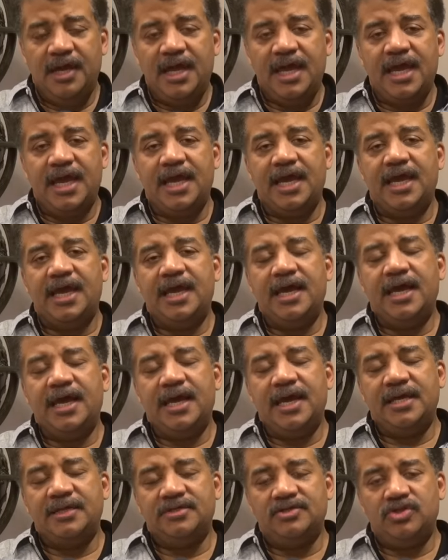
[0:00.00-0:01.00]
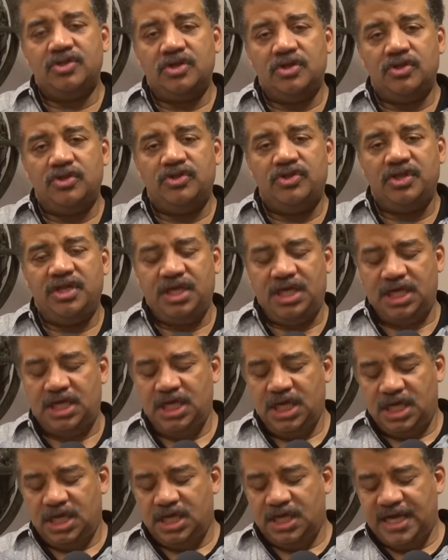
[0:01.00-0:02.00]
and the
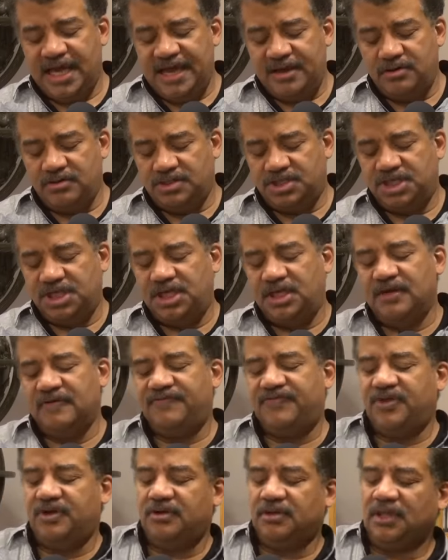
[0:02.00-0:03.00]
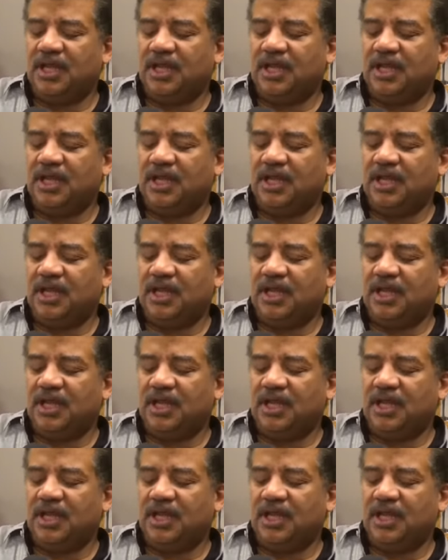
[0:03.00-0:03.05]
energy of their